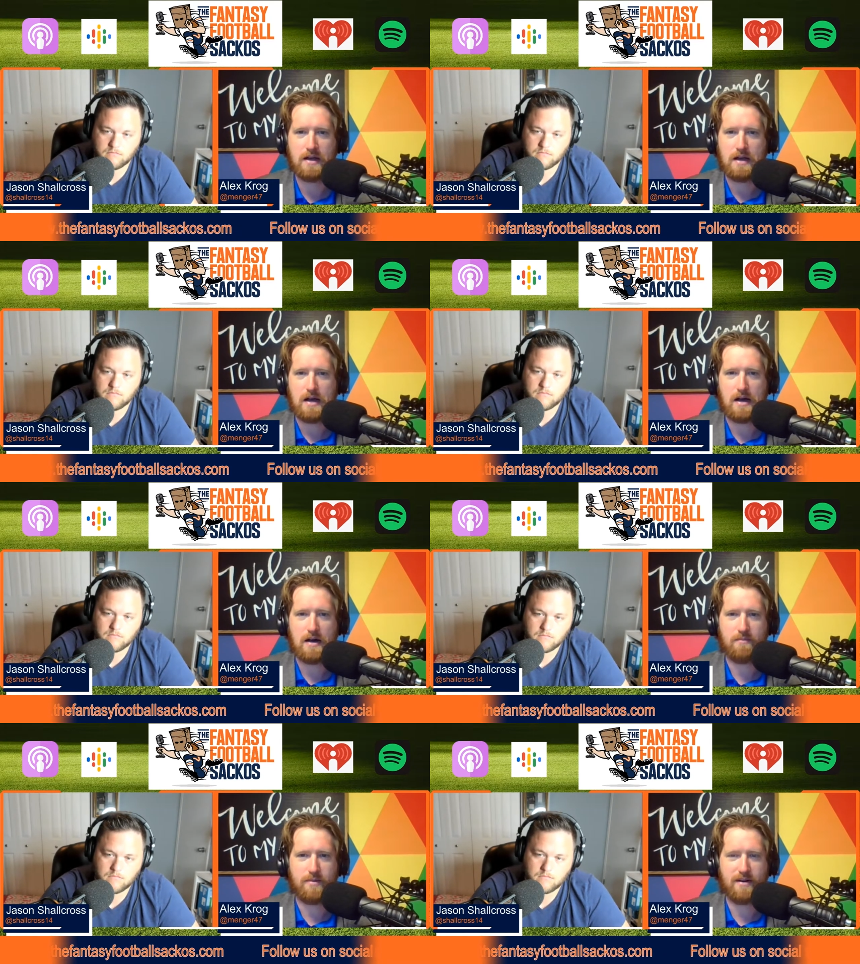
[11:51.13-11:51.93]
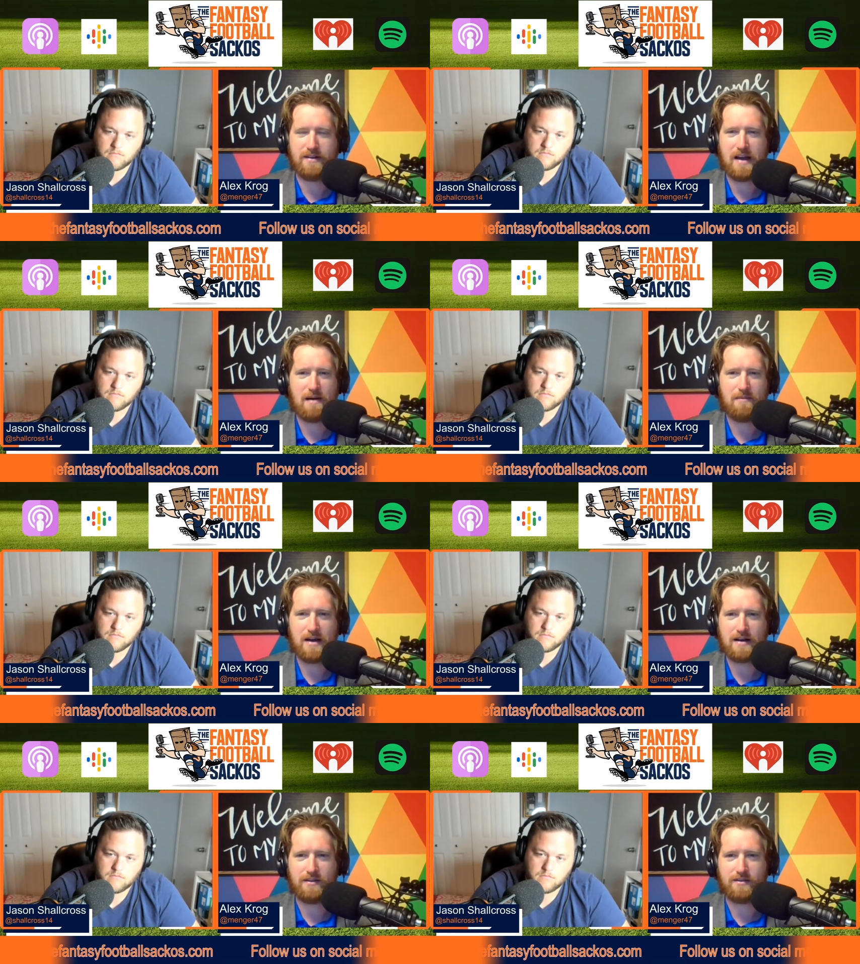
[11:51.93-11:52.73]
Speaker 1: Um, but yeah, I'm not
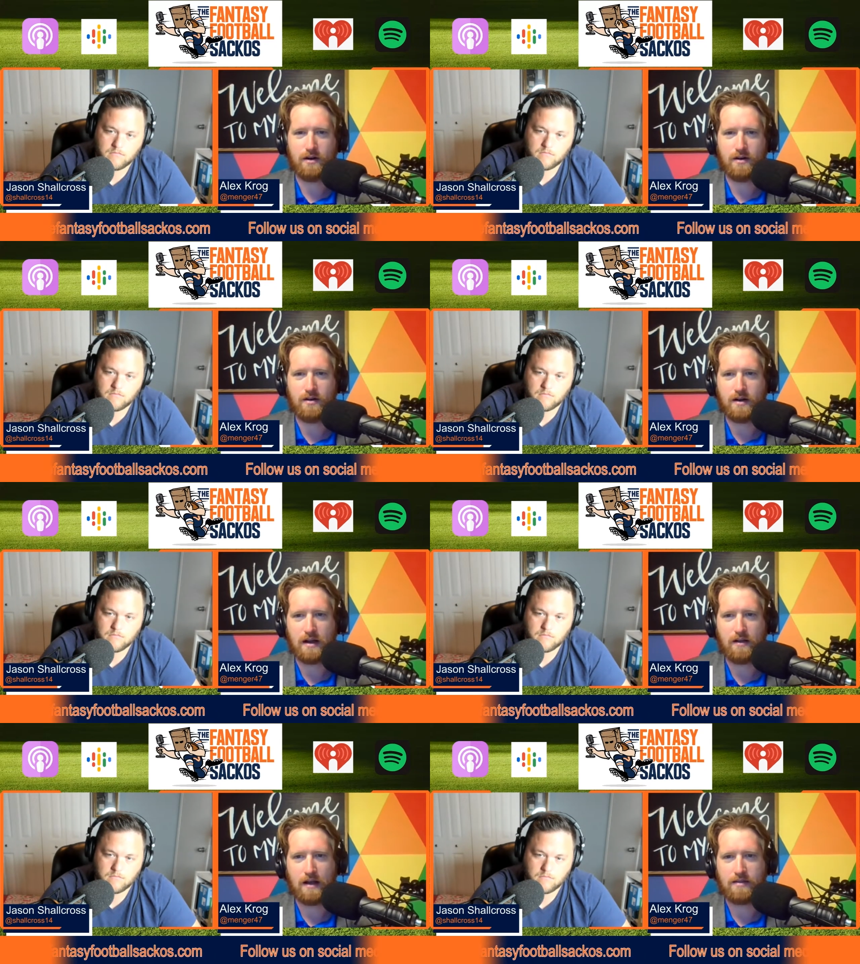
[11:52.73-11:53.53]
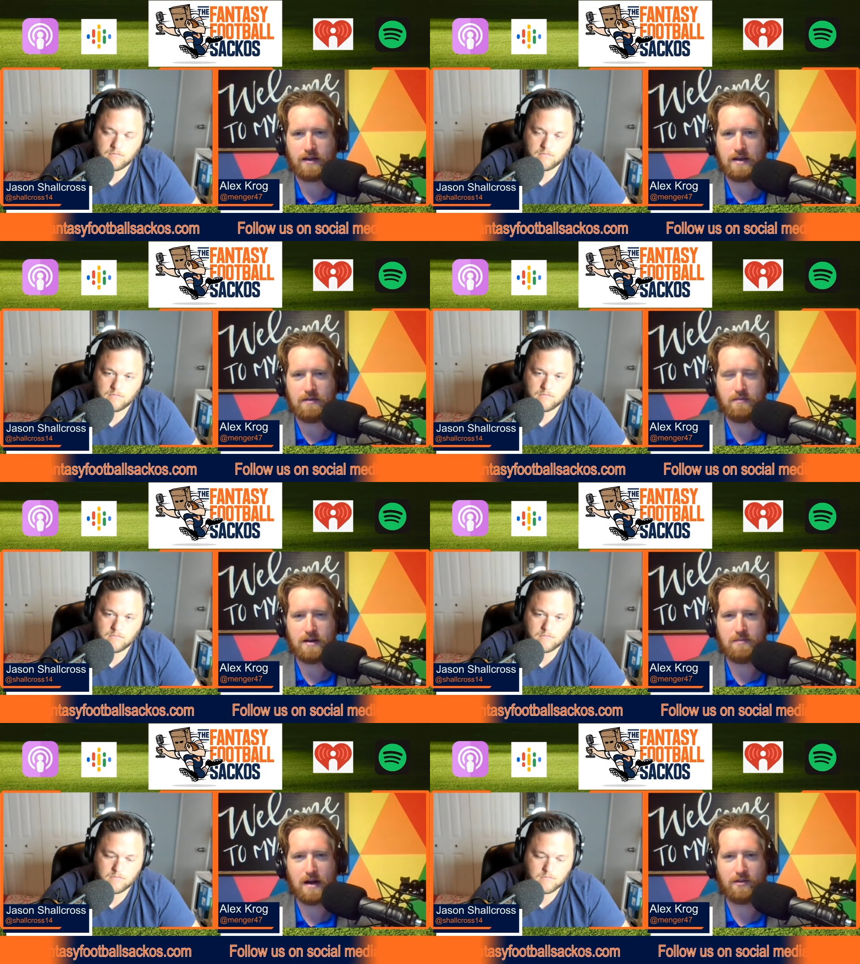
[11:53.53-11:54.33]
concerned. I, I, think he he
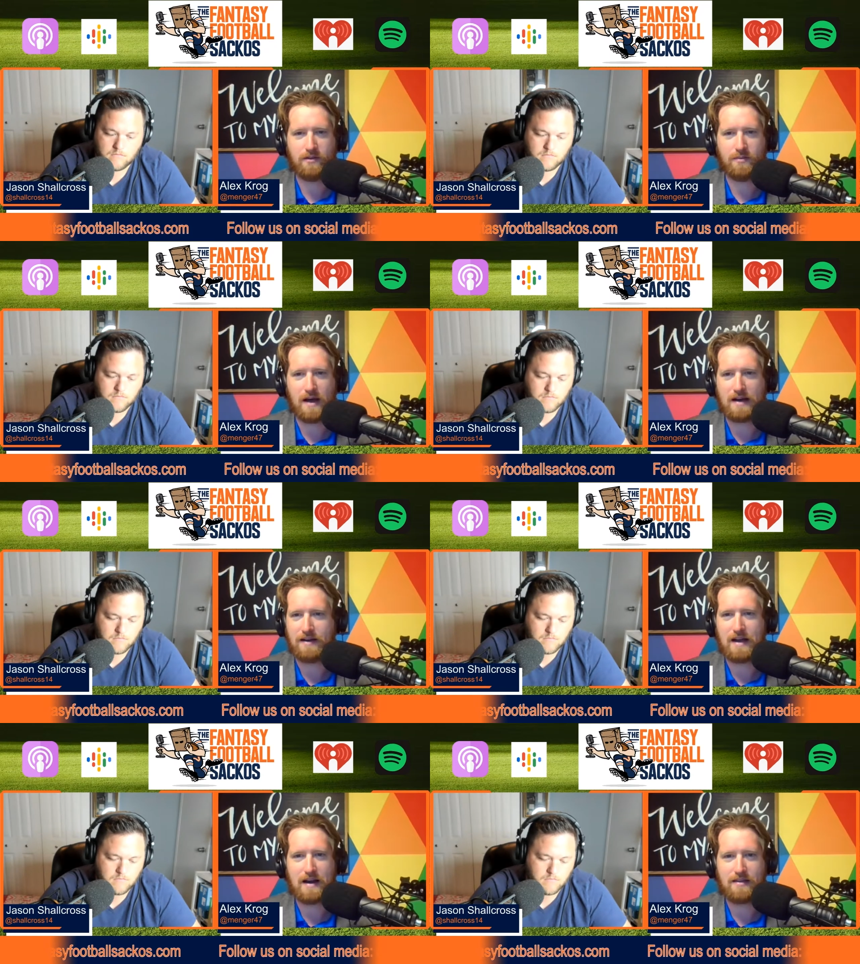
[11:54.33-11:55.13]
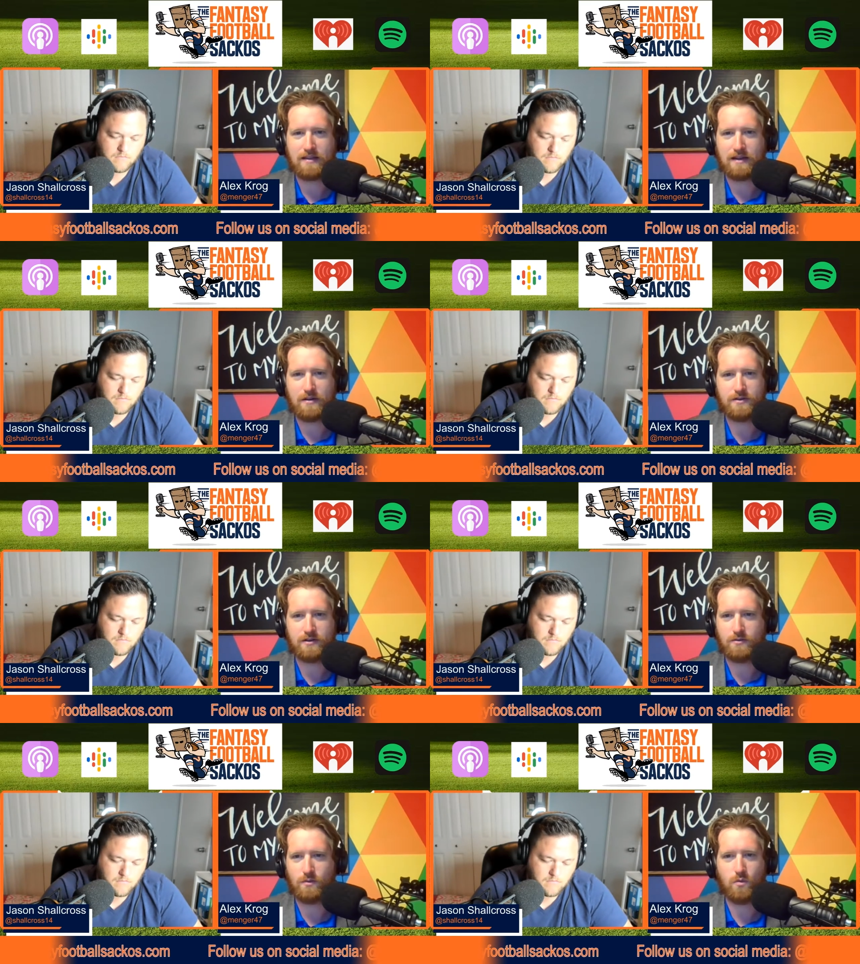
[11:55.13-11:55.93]
bounces back again. I think that was
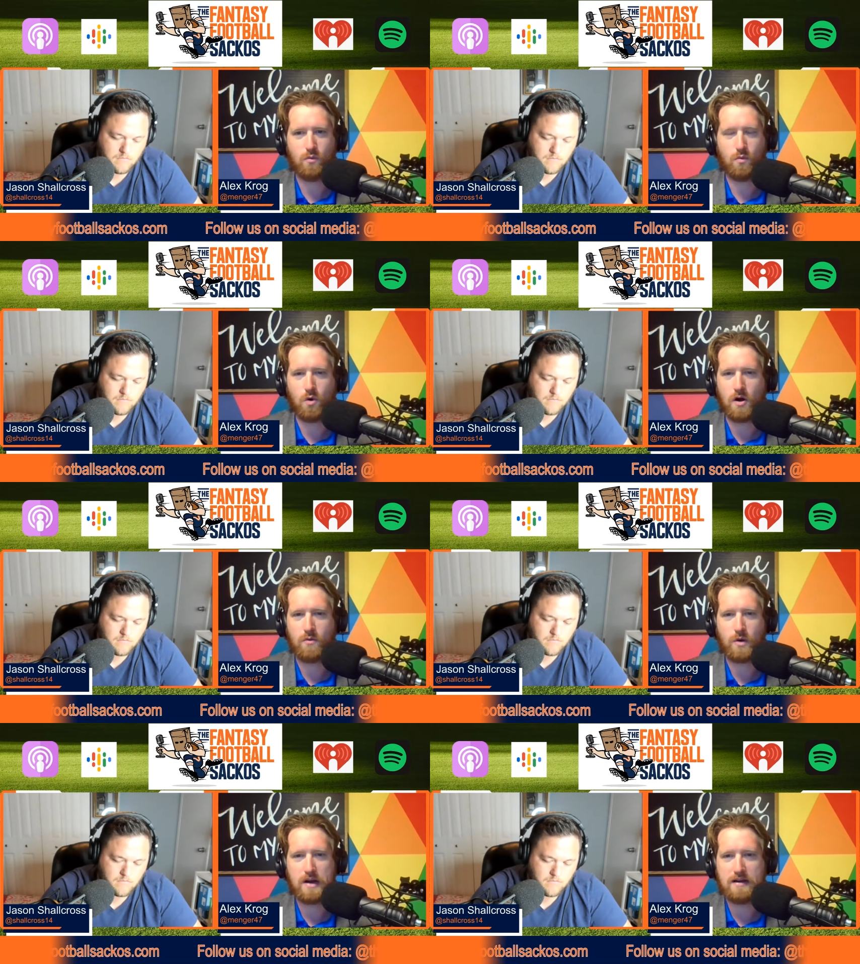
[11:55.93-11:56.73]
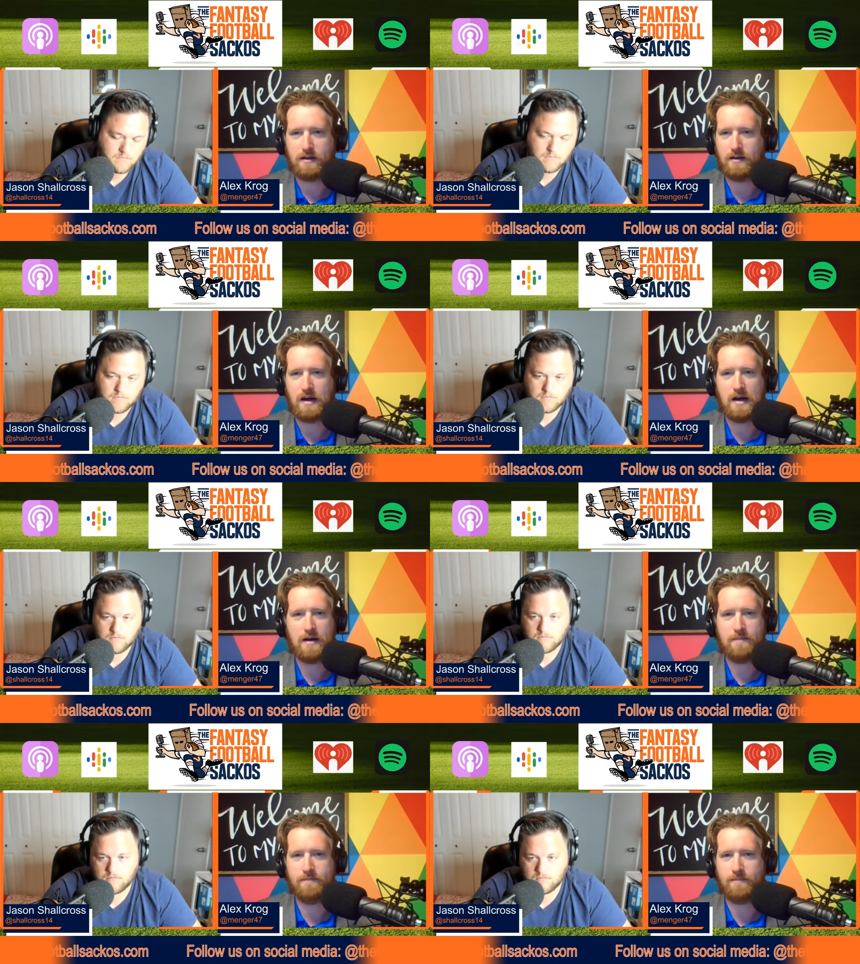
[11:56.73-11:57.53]
just one week,
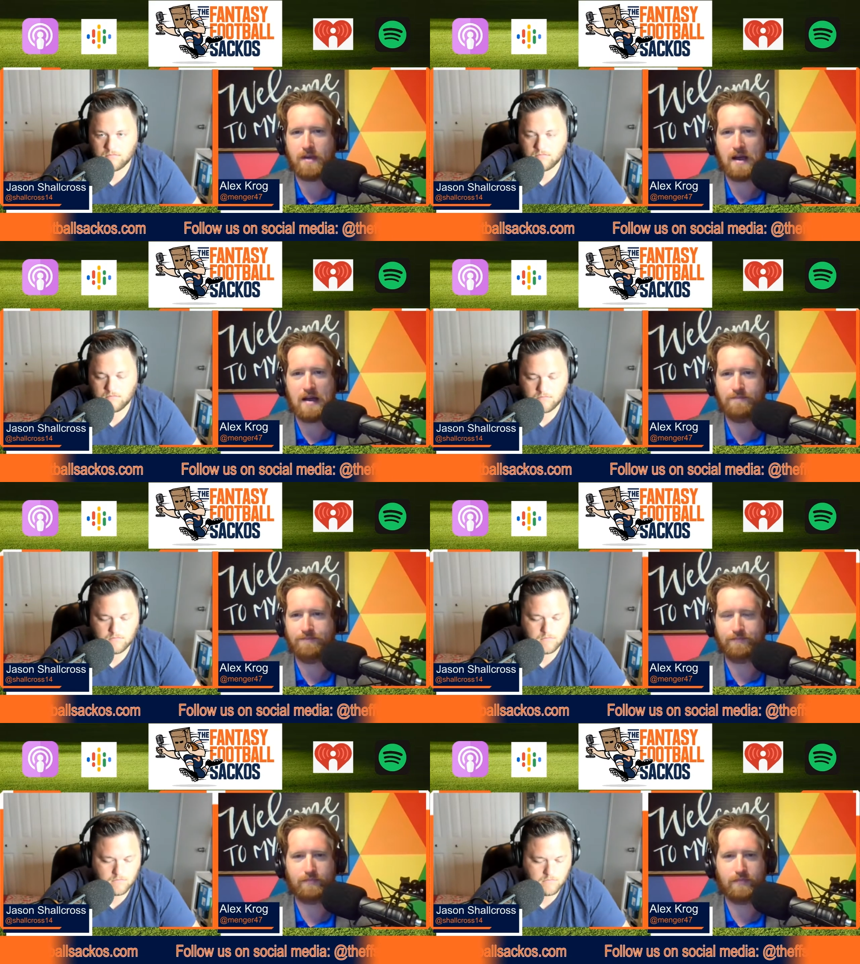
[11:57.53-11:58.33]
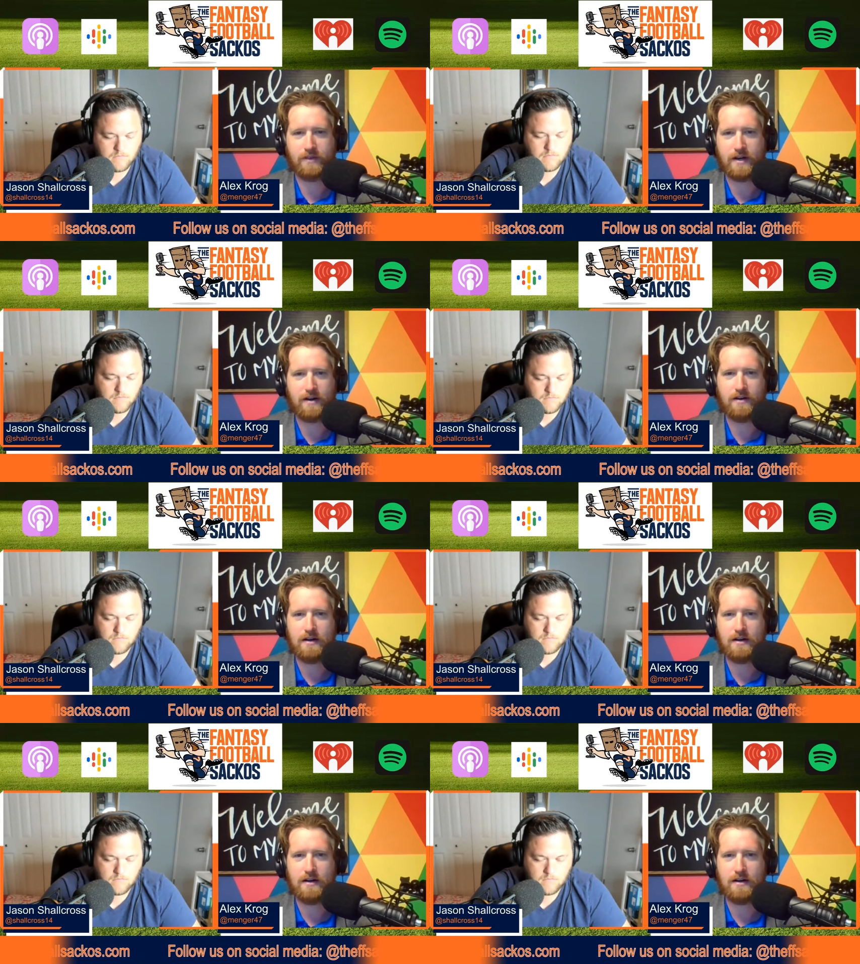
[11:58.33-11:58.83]
um, and they're